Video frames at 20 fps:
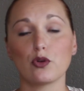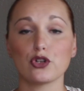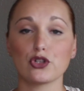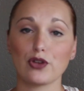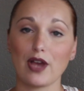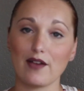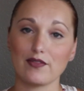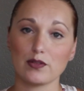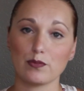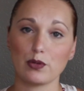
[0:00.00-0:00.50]
Or do
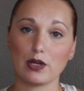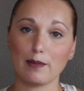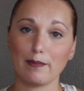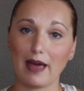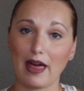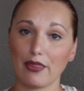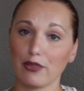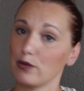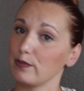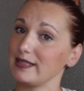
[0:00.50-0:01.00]
you have to bring
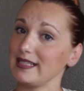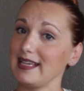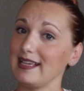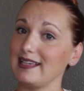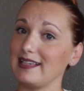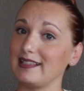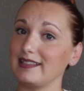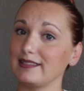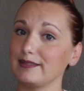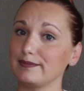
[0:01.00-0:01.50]
bathrooms
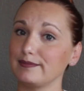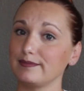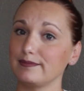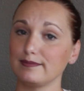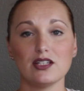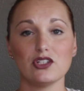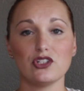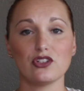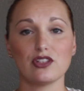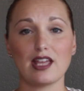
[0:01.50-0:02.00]
in?
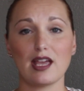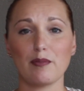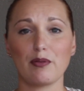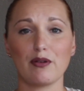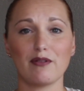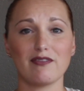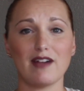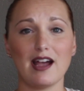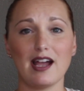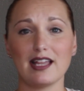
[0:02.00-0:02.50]
Do they
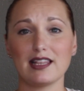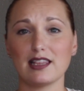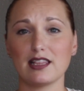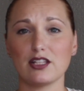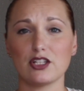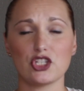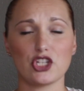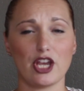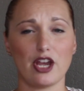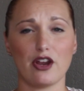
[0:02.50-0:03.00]
provide
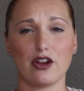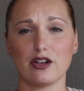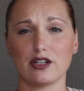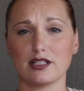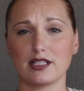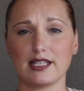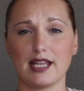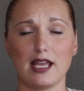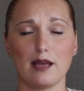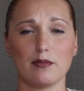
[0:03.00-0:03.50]
the
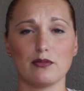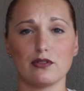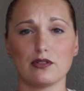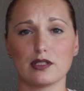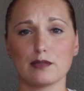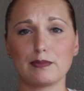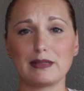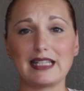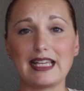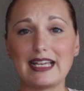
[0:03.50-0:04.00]
chairs,
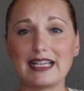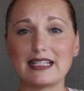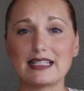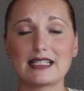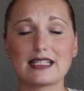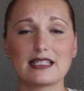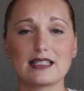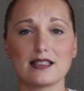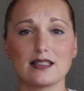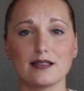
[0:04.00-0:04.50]
tables,
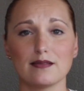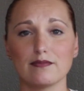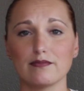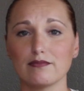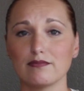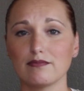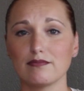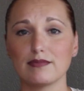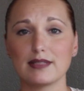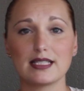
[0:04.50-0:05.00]
plates,
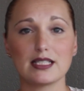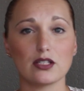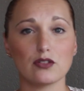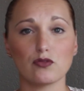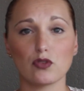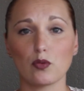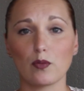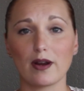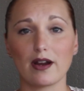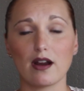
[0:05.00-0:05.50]

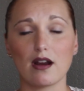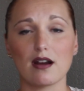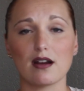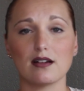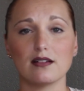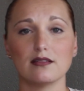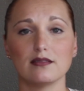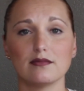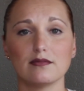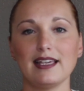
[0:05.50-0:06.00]

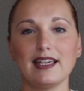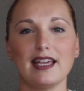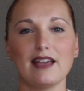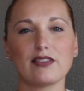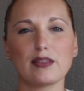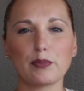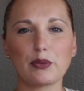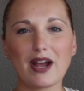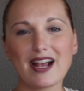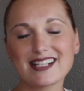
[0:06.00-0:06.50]
silverware?
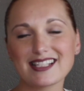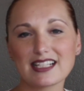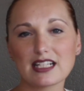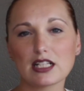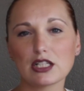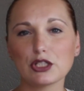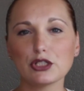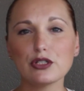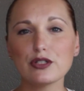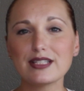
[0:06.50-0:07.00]
If the price
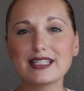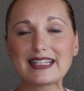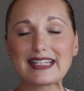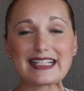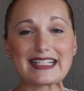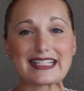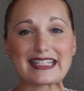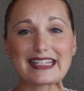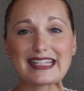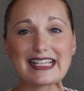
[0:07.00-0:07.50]
includes
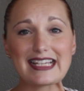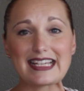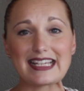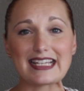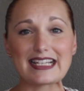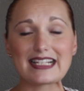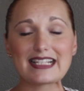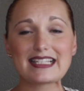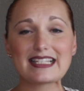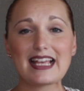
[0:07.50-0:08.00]
these
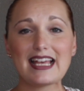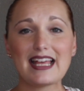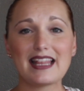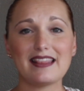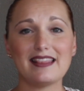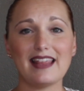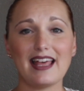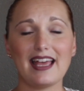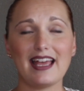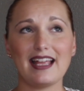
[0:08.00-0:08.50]
things,
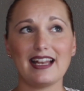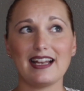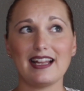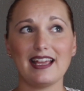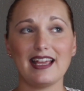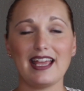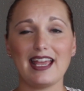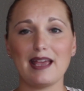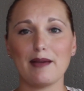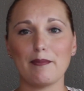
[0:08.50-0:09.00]

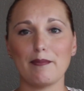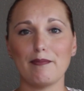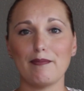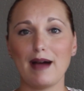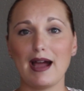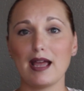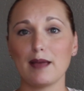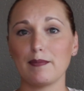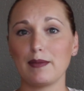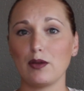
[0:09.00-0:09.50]
then it
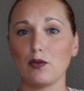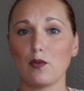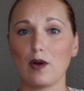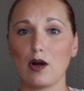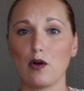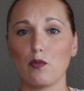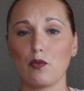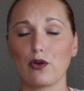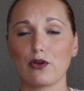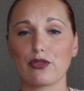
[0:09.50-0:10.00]
might be
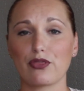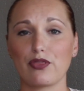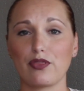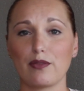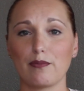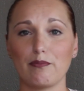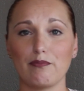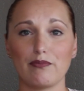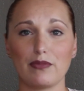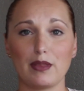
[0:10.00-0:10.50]
well worth
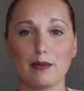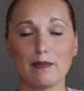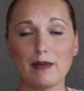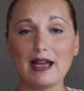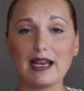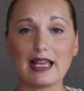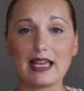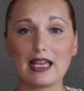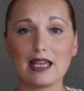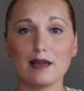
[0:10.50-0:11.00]
the
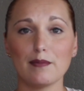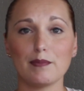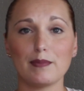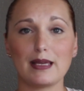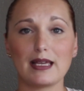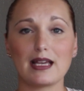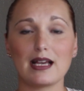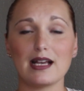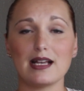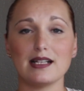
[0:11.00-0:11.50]
money
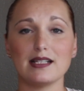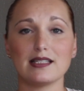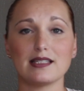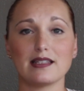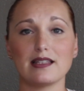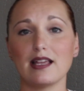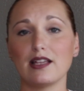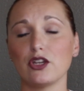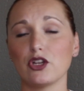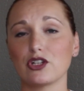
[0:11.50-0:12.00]

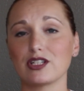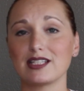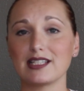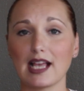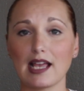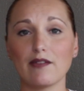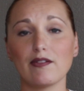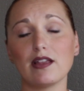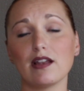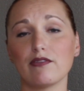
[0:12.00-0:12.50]
because then you're
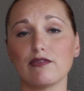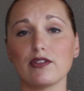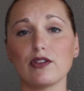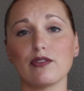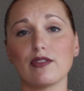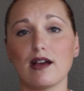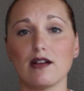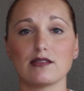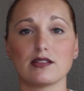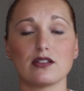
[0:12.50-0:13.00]
saving a few
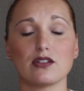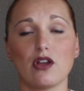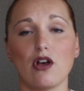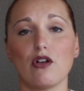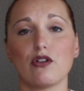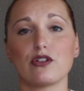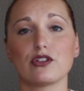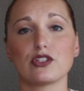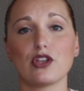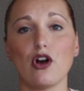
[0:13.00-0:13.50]

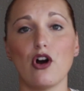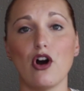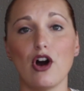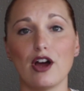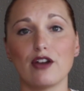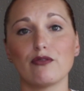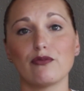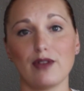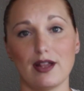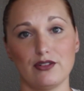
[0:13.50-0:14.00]
$1,000s
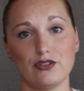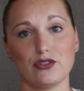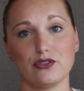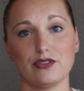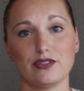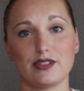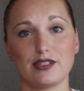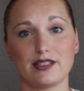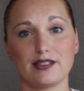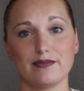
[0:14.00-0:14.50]
on
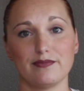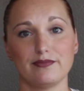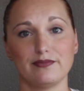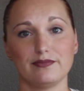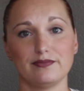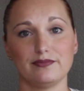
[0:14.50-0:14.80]
rentals.